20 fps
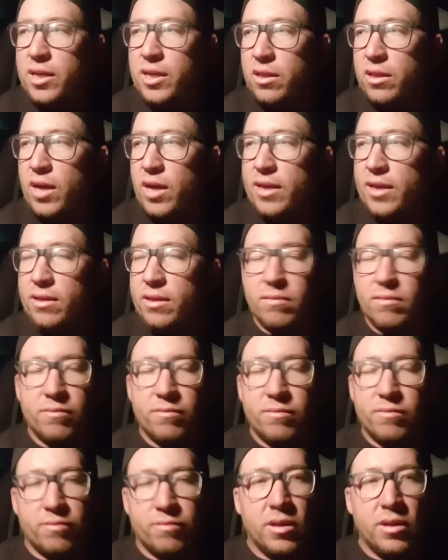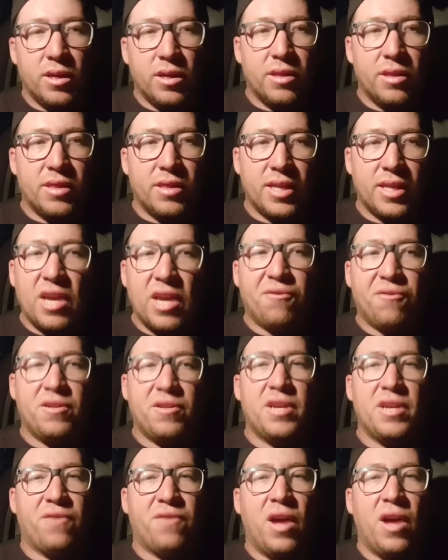Like they're definitely
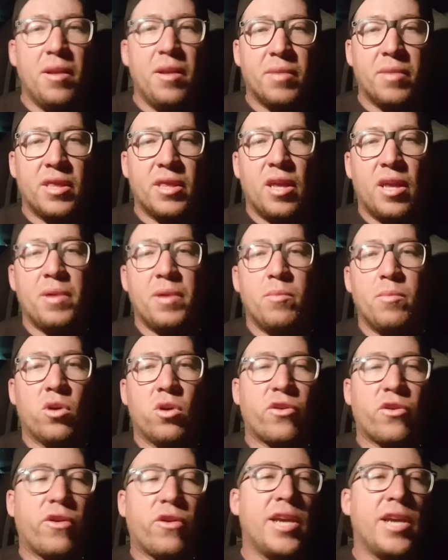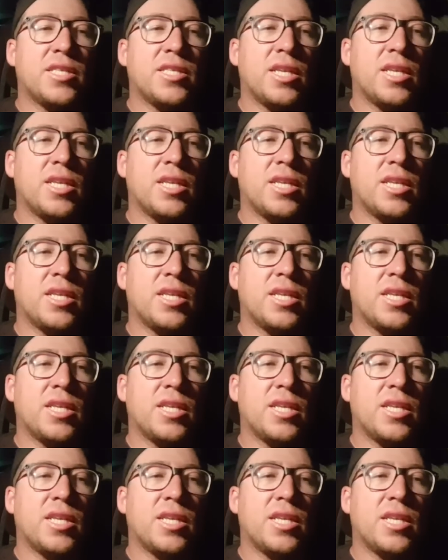fun, but they're a bit more crazy.